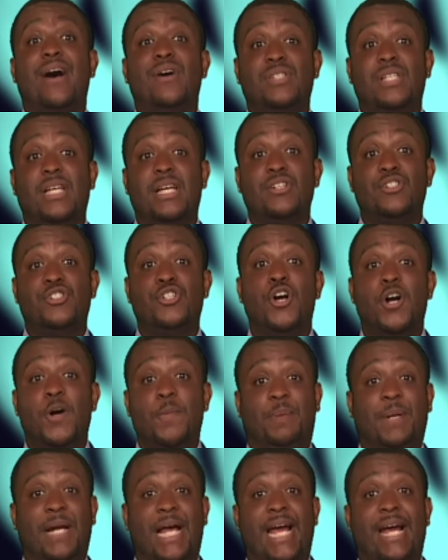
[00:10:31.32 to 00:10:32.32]

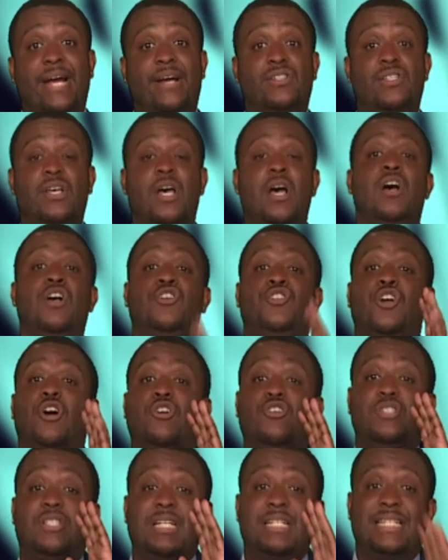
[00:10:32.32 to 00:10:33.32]
3,002
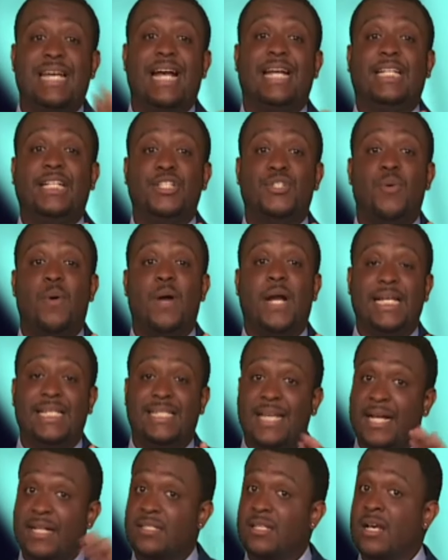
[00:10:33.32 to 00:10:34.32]
players chose to
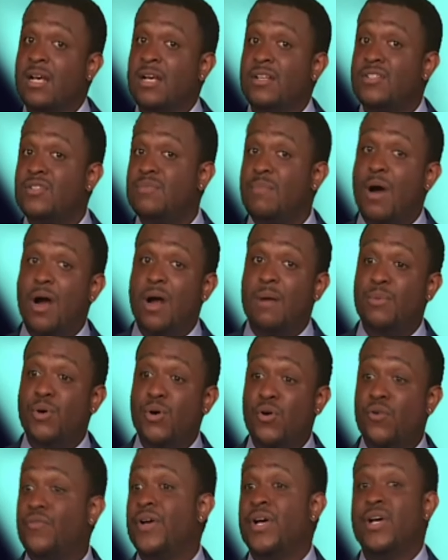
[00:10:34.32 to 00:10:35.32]
take the 20
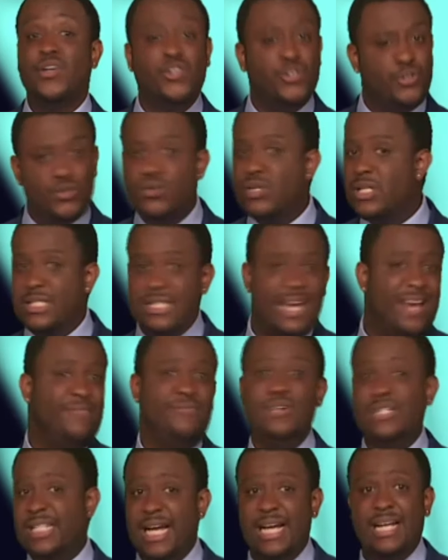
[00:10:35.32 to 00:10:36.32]
cents. Smart move.
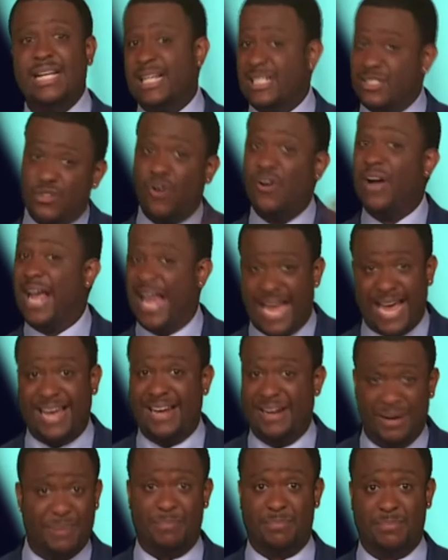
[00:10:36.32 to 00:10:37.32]
You do this every
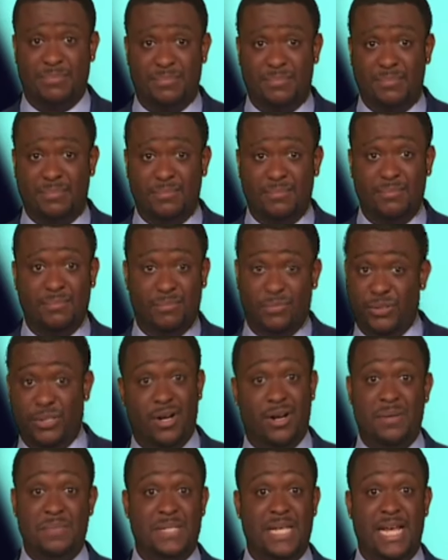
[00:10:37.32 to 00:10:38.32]
day, that's going to add
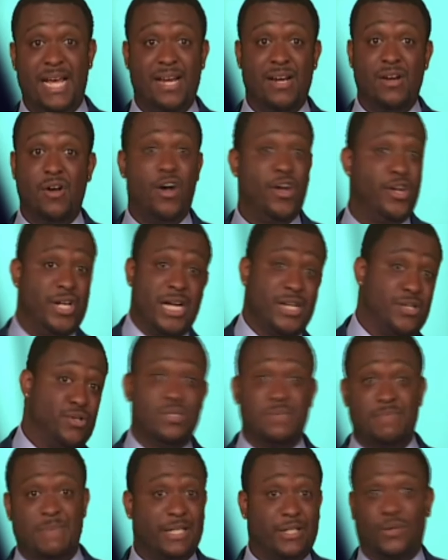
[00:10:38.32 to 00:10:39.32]
up. You know what I'm
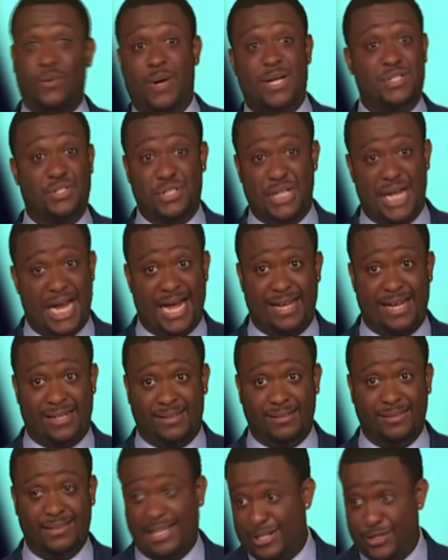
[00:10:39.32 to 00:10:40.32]
saying? All you got to do is
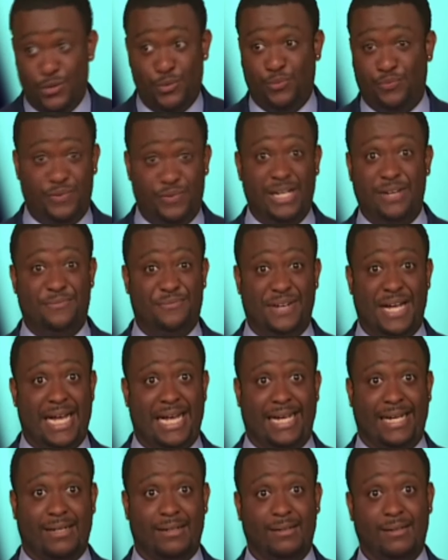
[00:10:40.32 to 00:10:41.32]
make the question nine,
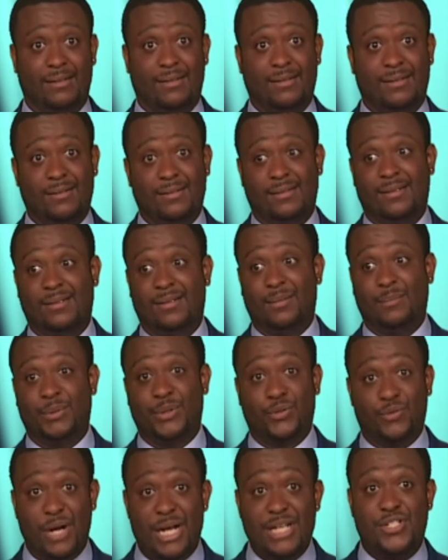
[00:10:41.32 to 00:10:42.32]
and you're feeling fine.
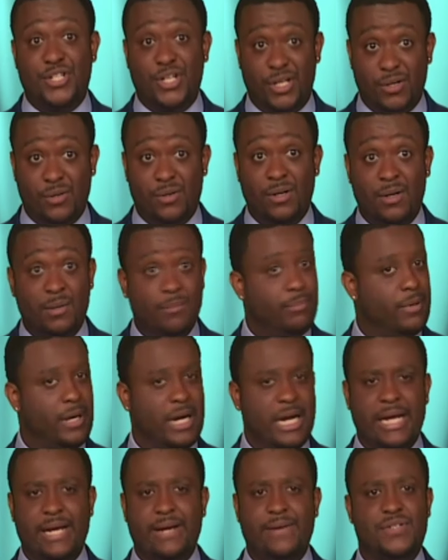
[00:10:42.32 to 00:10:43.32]
But the
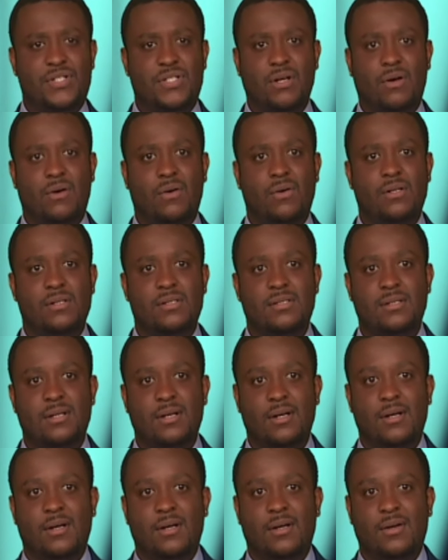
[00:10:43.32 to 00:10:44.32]
rest of you,
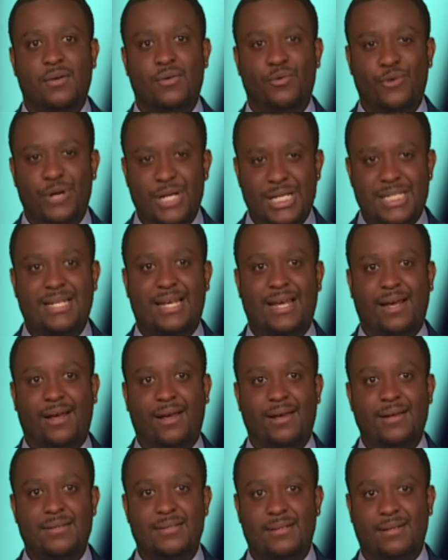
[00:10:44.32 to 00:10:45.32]
brave souls,
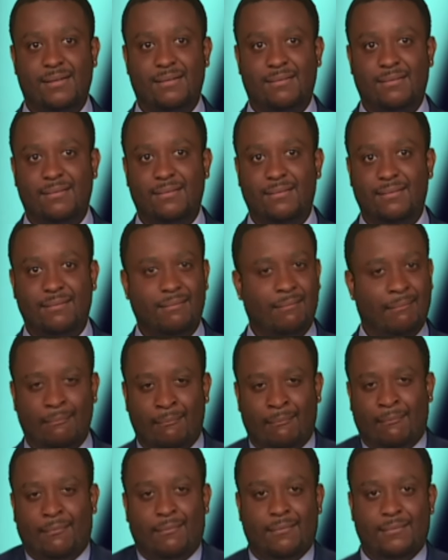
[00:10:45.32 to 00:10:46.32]
risking
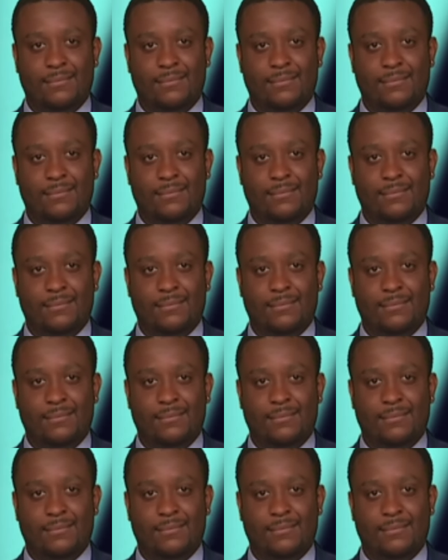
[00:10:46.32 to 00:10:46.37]
it.